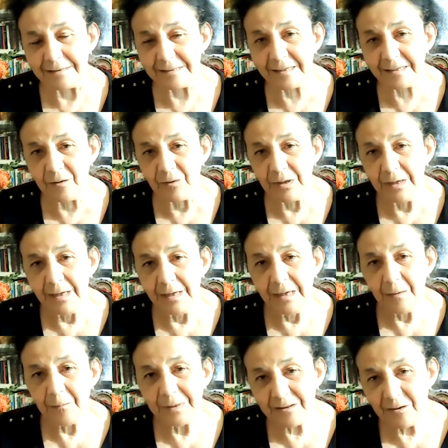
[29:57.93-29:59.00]
So,
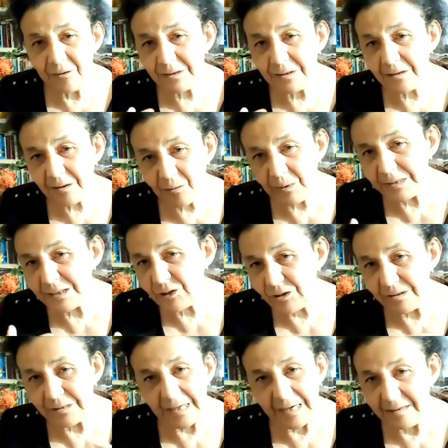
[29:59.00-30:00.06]
but those are the
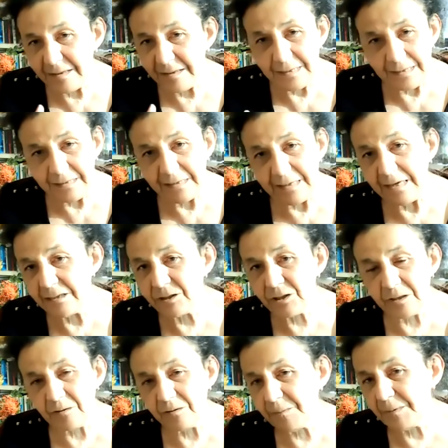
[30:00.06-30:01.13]
questions, and I think
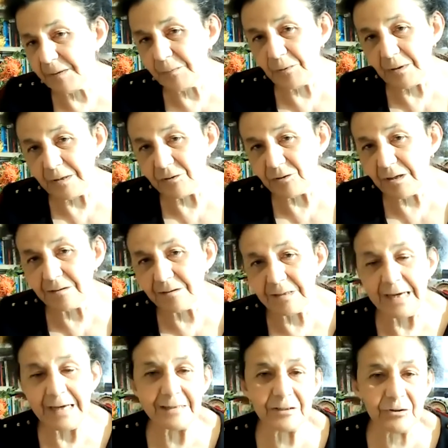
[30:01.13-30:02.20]
engaging with people and trying to
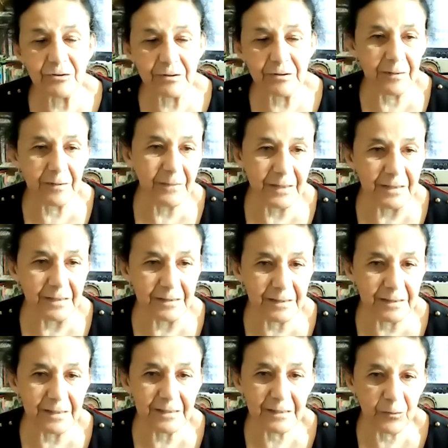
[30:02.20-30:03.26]
answer them is
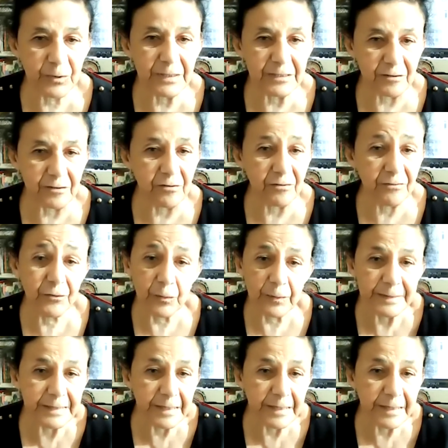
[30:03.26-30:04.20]
the way to go forward.